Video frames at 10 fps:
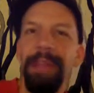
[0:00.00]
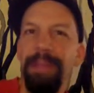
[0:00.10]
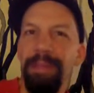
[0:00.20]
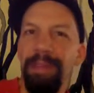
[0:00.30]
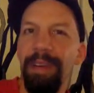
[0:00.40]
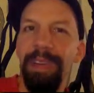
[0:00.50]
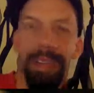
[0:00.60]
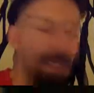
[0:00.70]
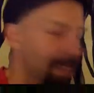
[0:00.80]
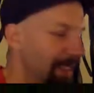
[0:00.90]
Even fun
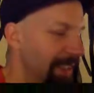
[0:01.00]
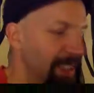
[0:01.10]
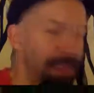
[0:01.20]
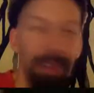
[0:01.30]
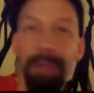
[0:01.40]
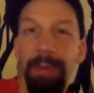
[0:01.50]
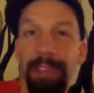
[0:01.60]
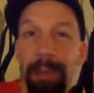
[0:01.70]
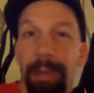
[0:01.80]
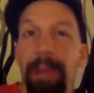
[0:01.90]
to just come up
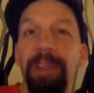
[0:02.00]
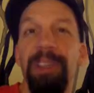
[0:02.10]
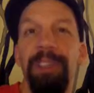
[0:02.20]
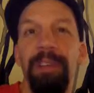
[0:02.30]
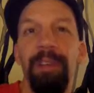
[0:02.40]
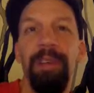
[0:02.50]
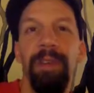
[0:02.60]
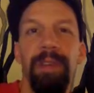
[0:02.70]
with little melodies on your own.